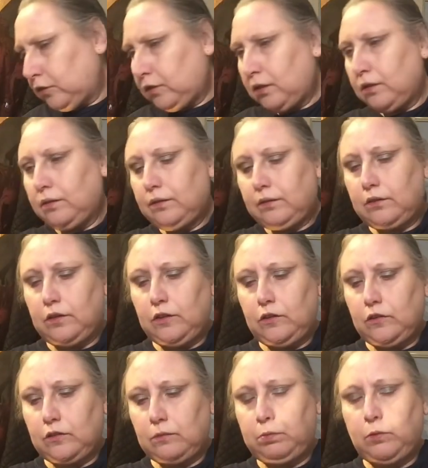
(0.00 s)
going to
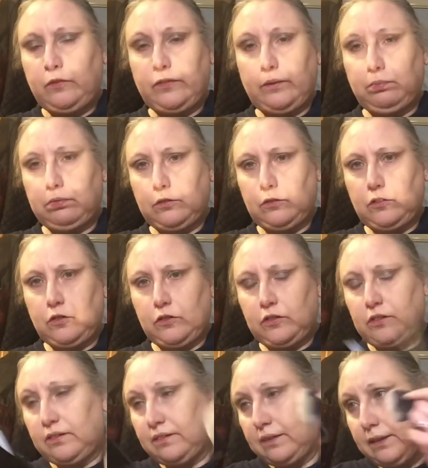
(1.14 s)
use a puffy brush just
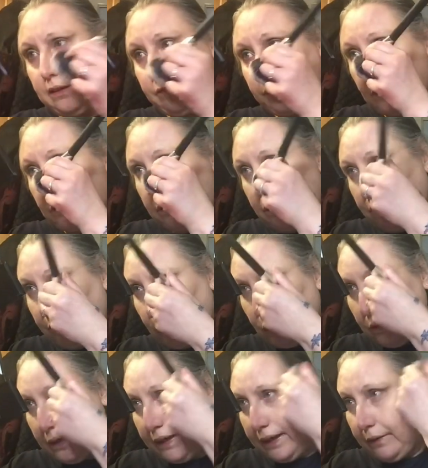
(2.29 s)
to see if I've got any
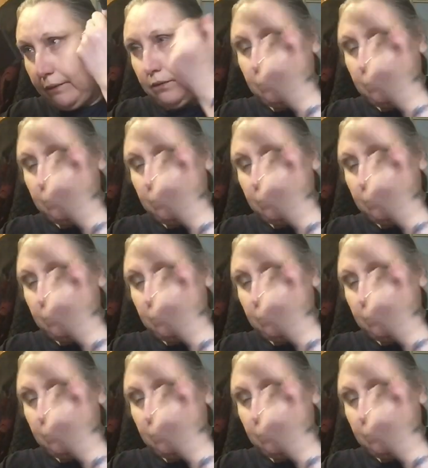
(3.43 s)
fallout.